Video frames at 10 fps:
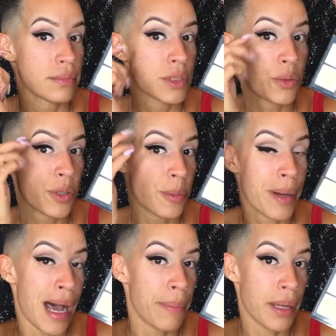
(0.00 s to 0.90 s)
corner
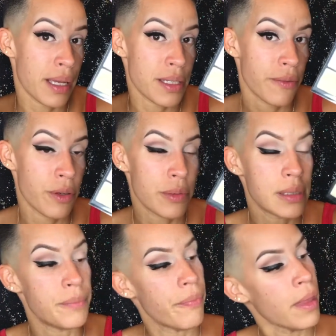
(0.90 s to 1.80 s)
pop, I guess, if you
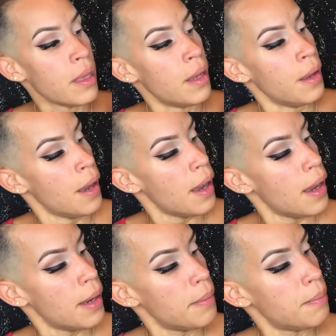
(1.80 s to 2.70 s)
will.
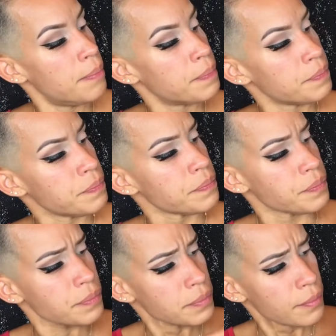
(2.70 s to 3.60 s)
And
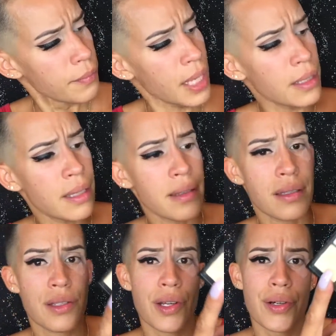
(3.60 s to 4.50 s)
then
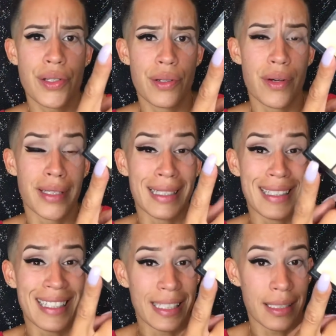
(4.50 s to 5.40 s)
this is also on the
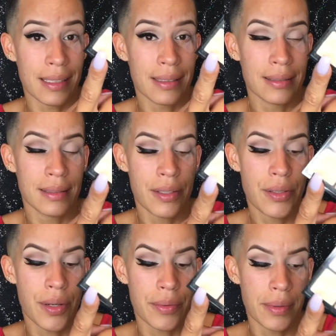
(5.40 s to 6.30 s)
lid.
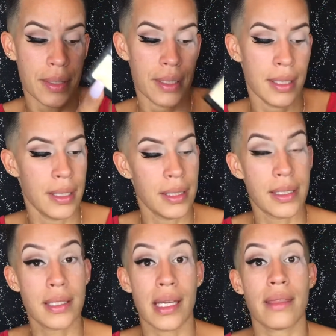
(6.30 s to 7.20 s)
So
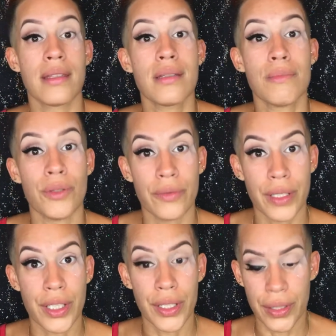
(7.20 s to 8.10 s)
let's get this
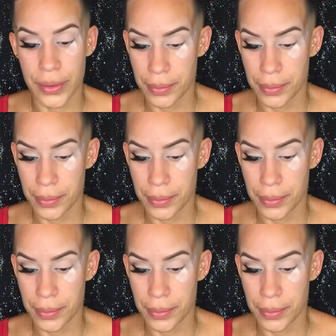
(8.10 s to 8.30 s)
moving, y'all.